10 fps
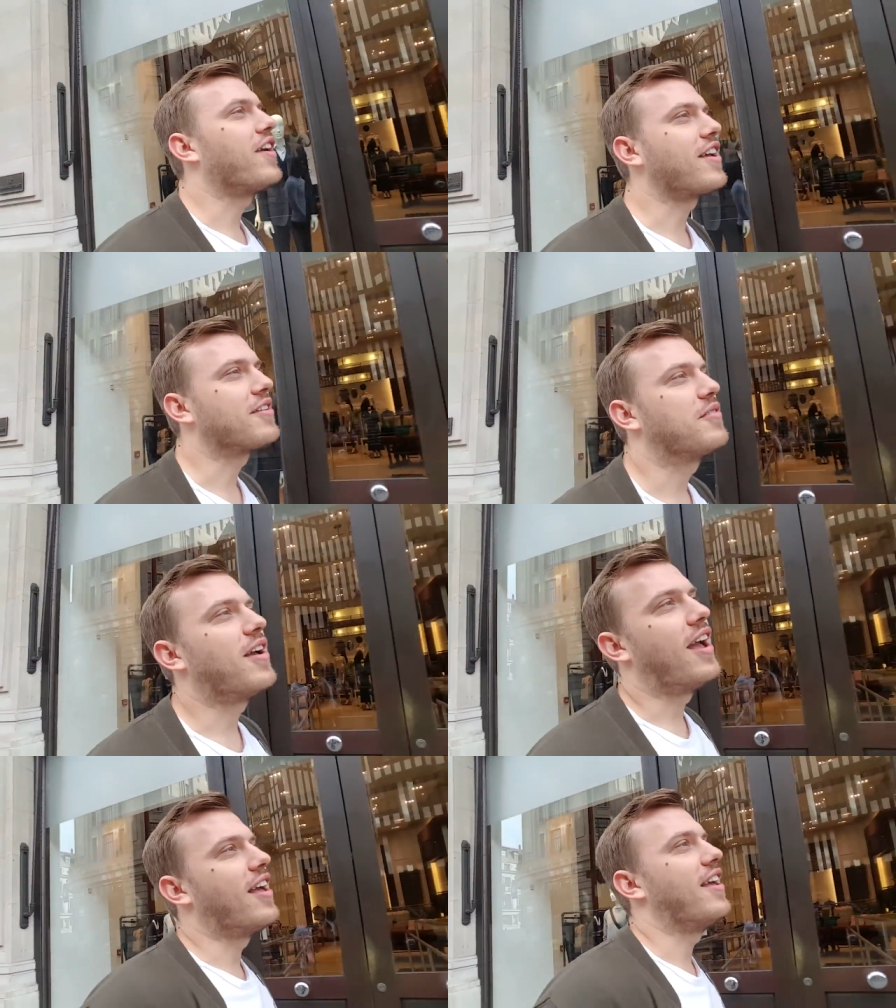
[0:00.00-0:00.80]
think
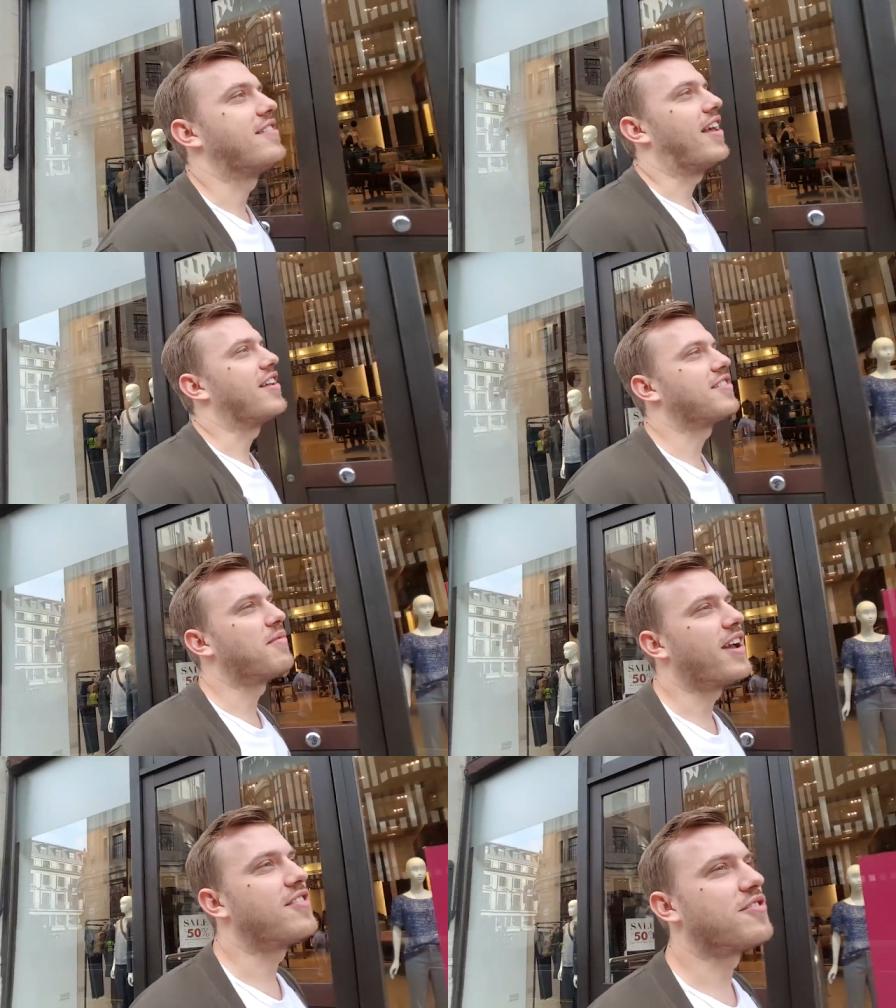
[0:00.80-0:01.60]
it's
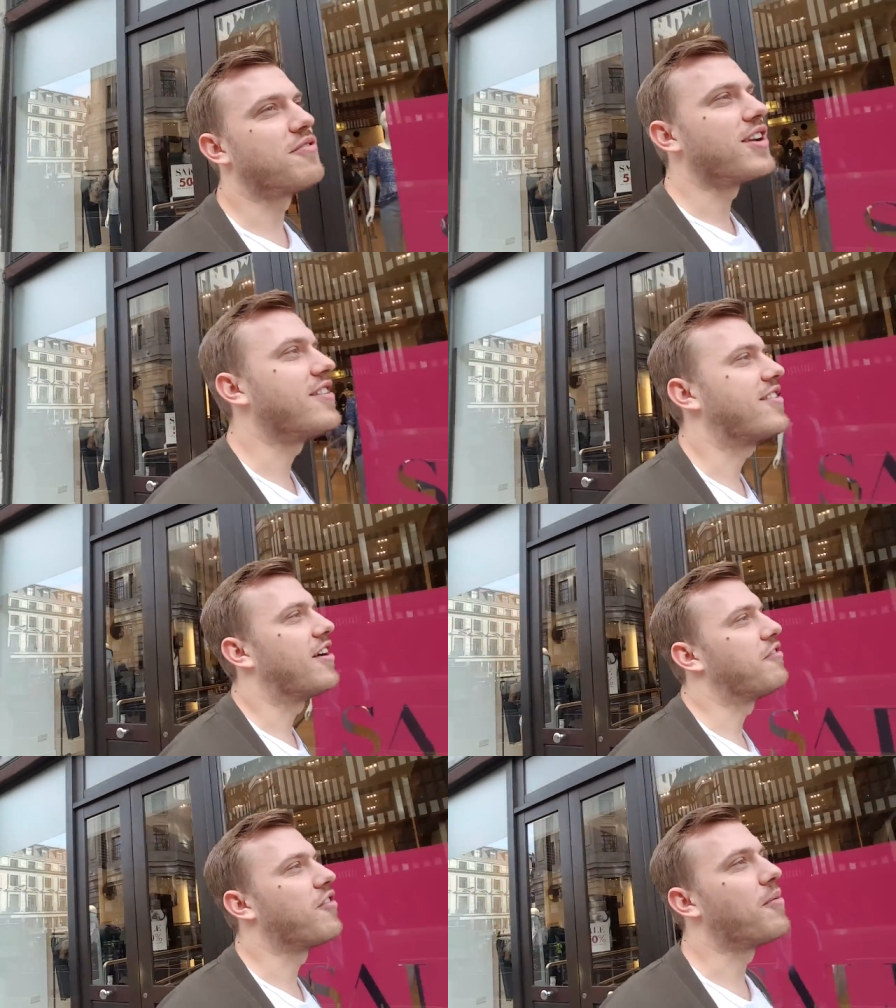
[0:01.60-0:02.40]
estimated
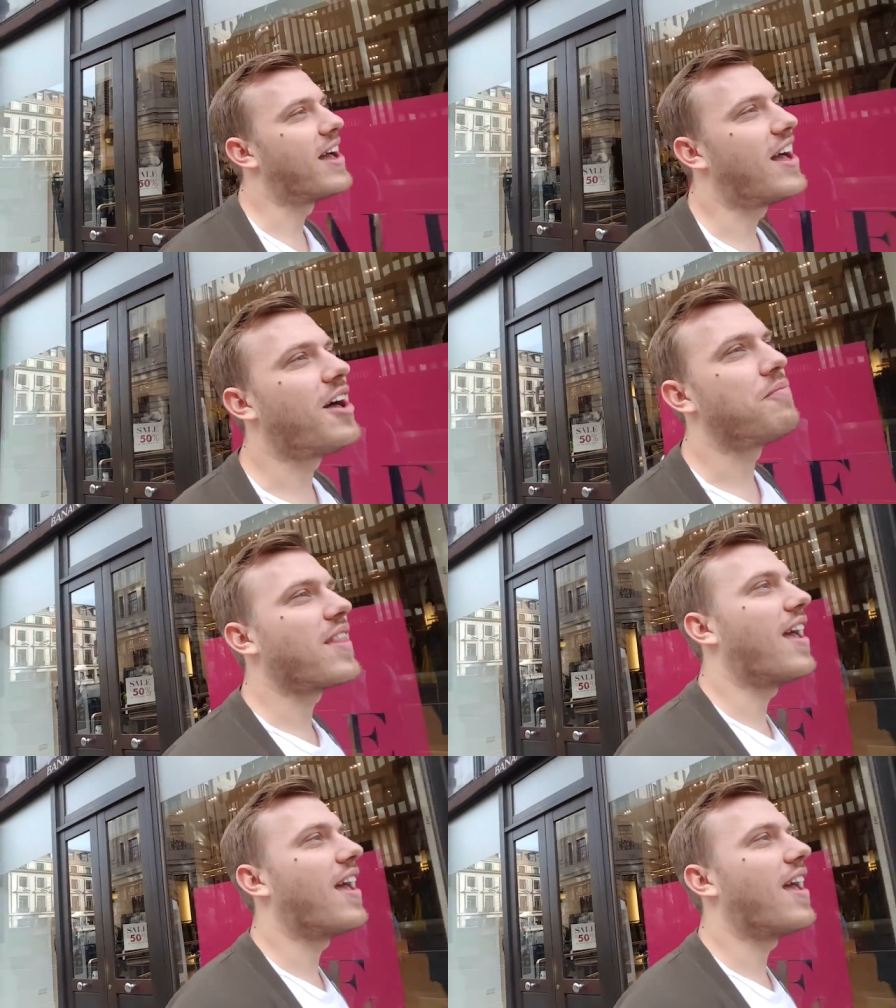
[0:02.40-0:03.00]
to for about